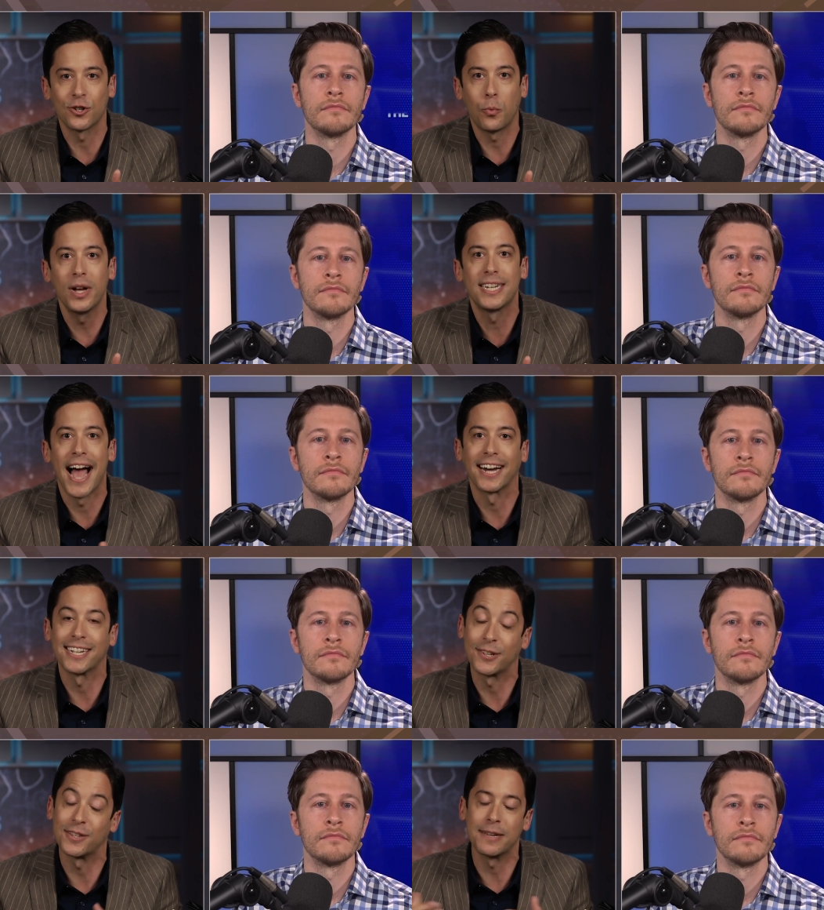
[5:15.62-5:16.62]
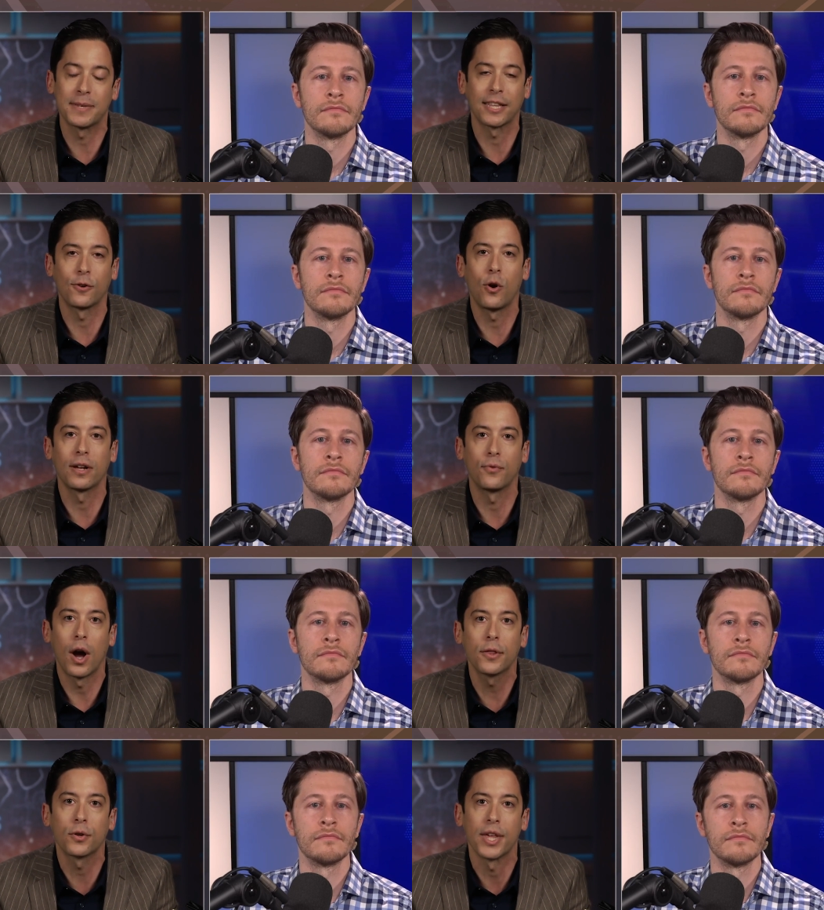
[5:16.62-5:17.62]
Speaker 1: just one tactic, so it seems like they're calling
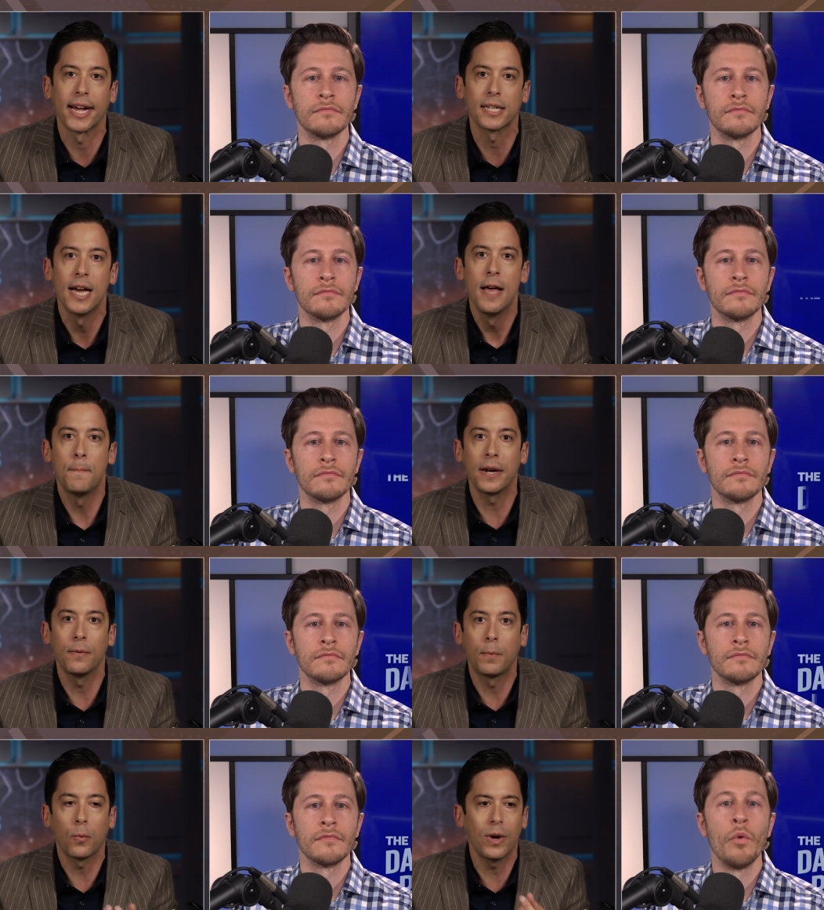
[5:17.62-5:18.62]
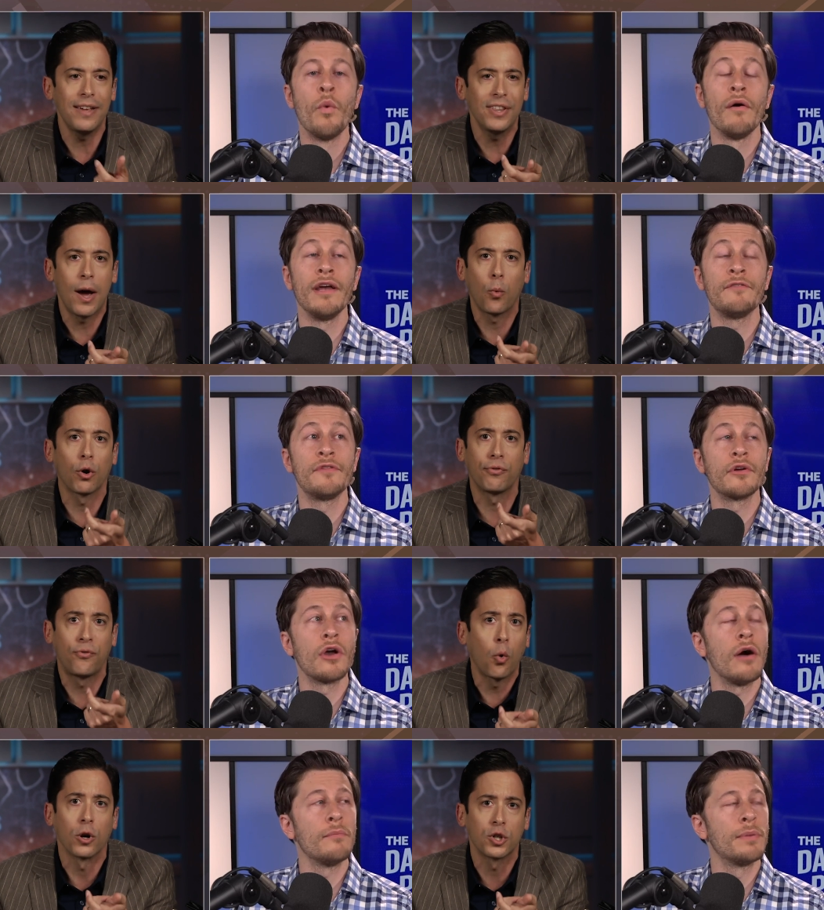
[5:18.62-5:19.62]
for other things. But, but well, even that word
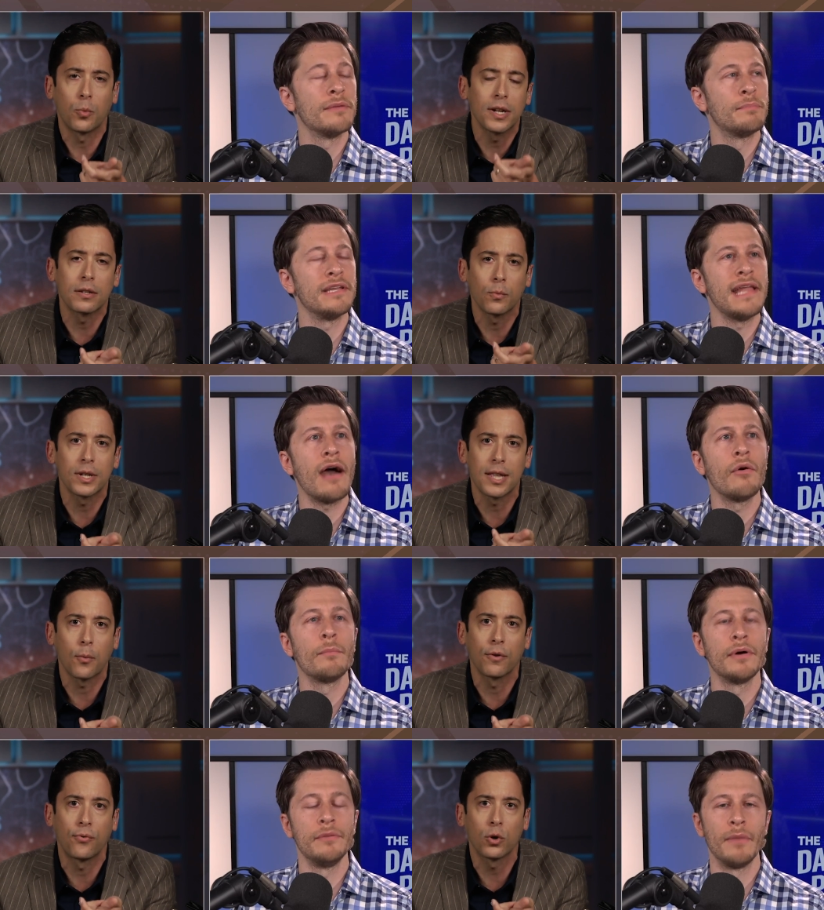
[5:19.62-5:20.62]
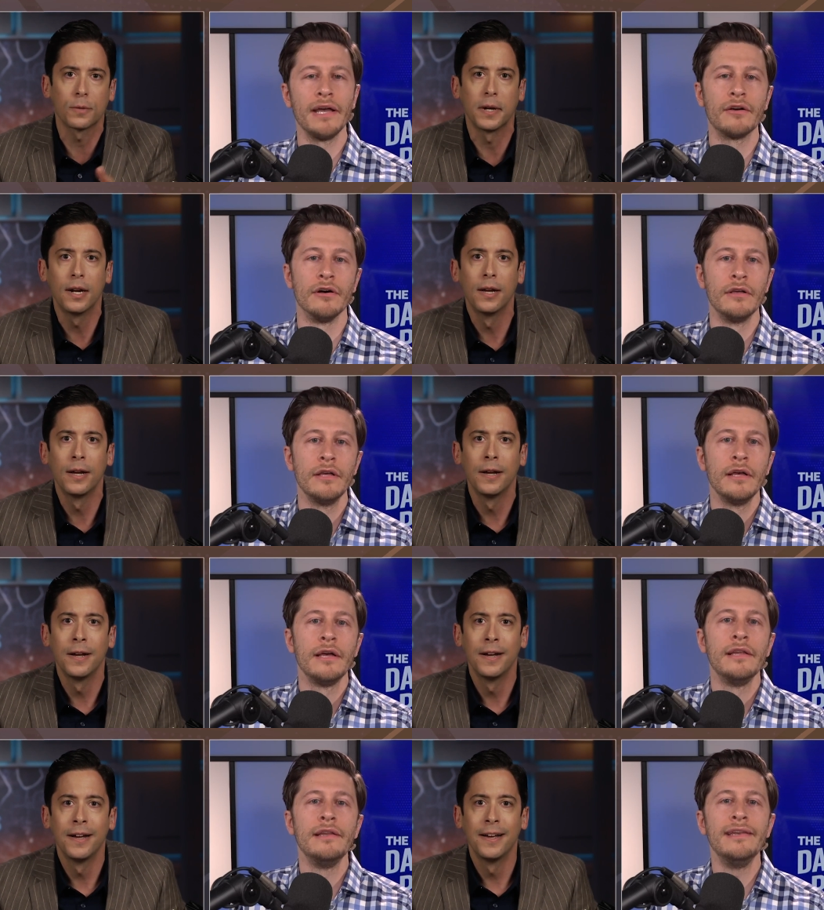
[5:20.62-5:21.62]
force, but, but what, is, now, what is that word Michael, force?
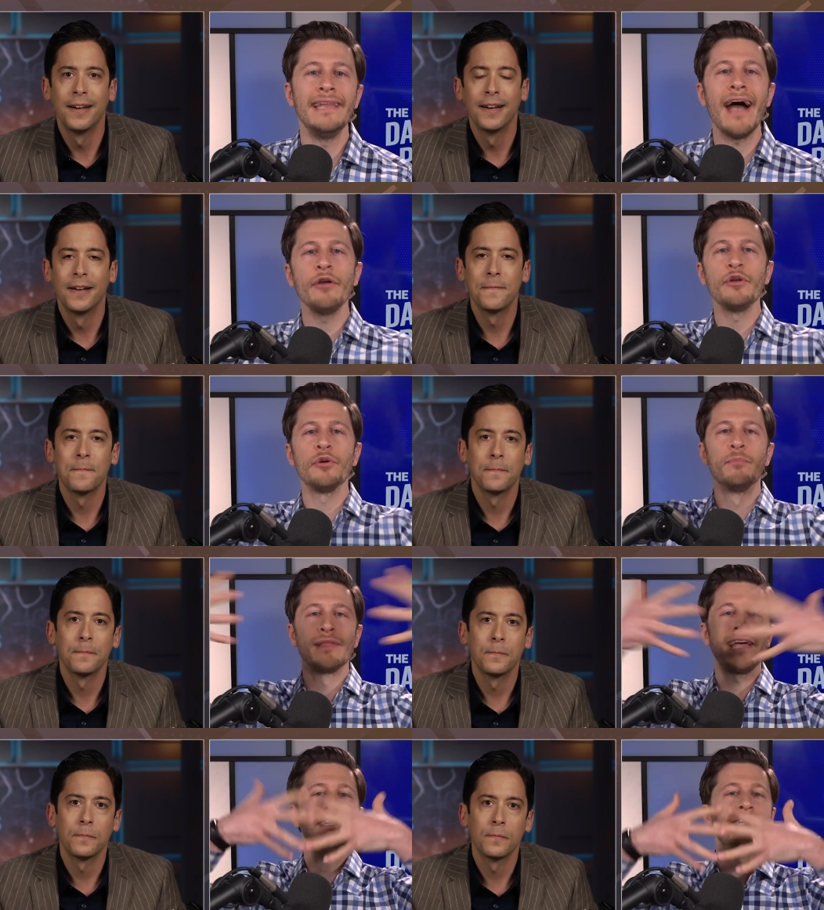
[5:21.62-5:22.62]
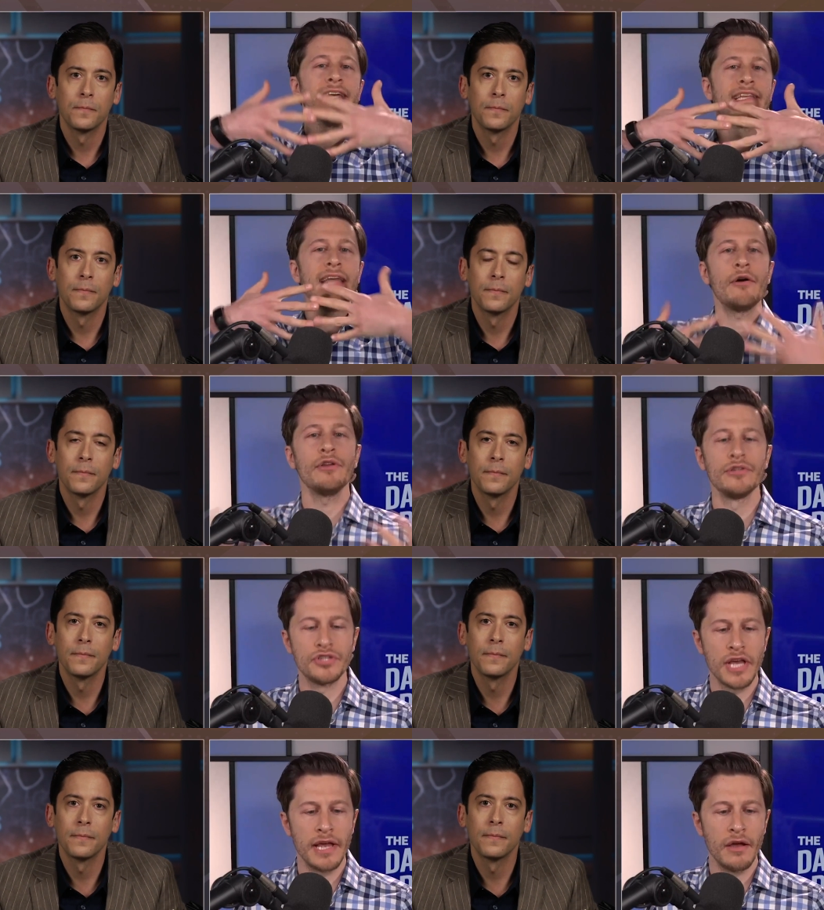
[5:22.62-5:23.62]
Speaker 2: Now you're blending, now you're
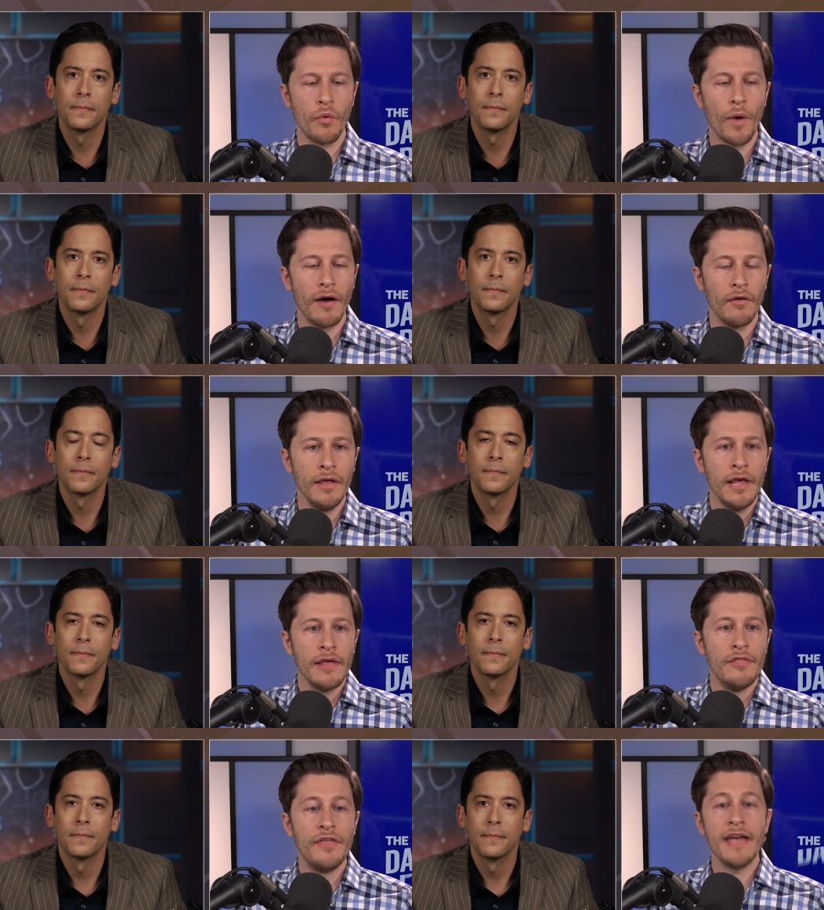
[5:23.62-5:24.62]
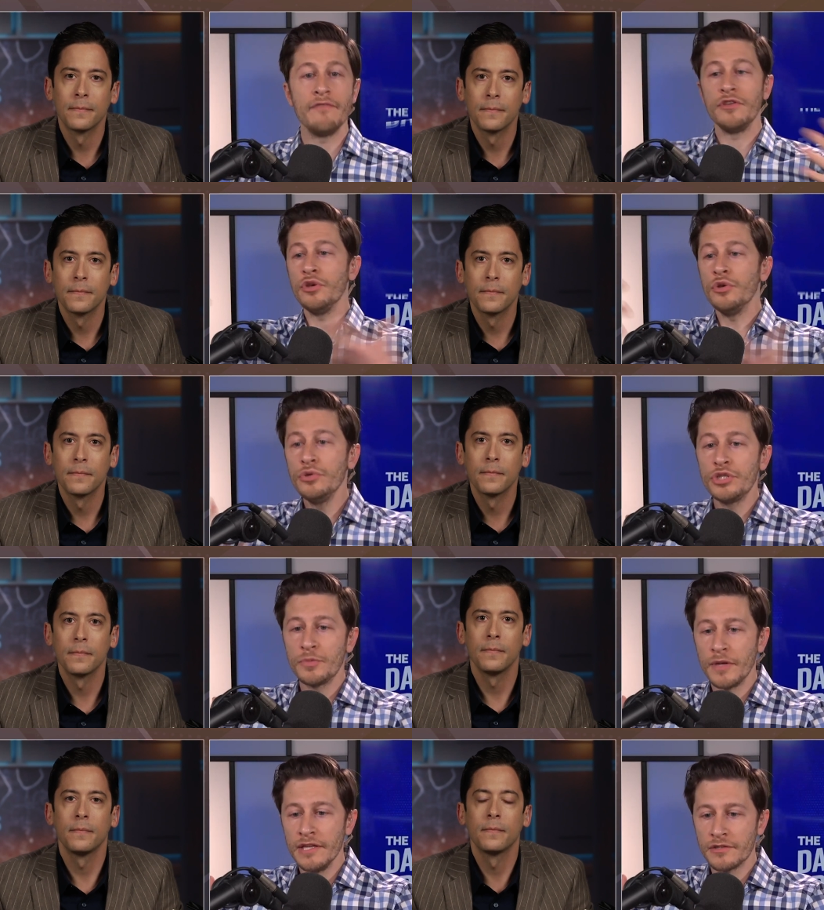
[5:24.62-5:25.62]
saying, well, they've used
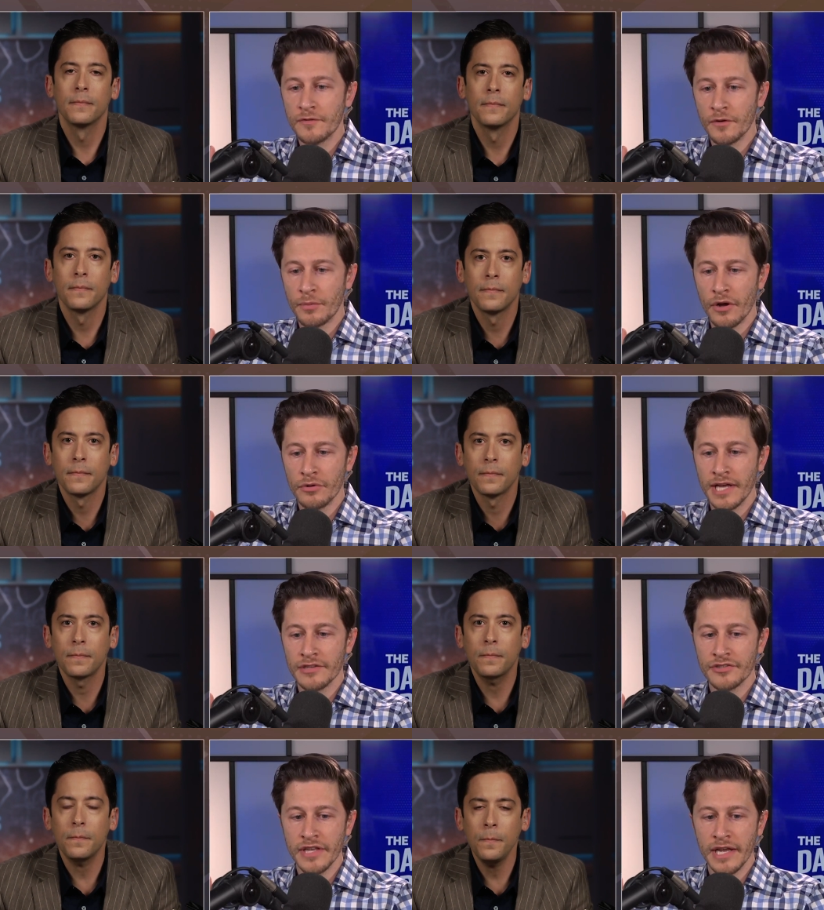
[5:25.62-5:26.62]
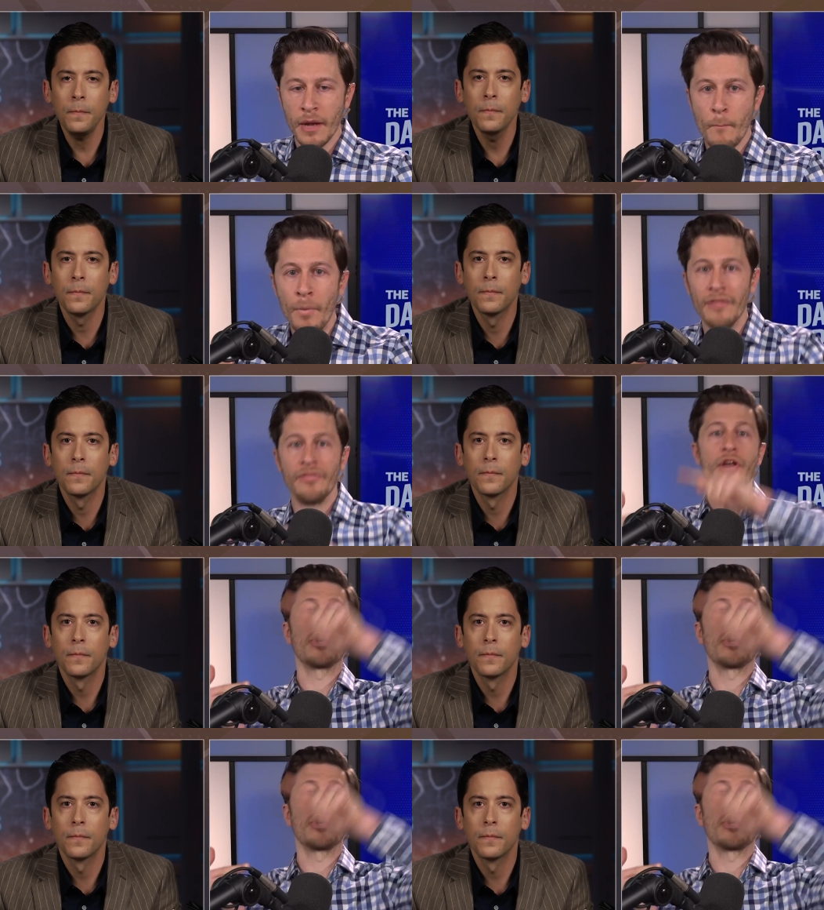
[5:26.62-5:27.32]
peaceful protesting, but they're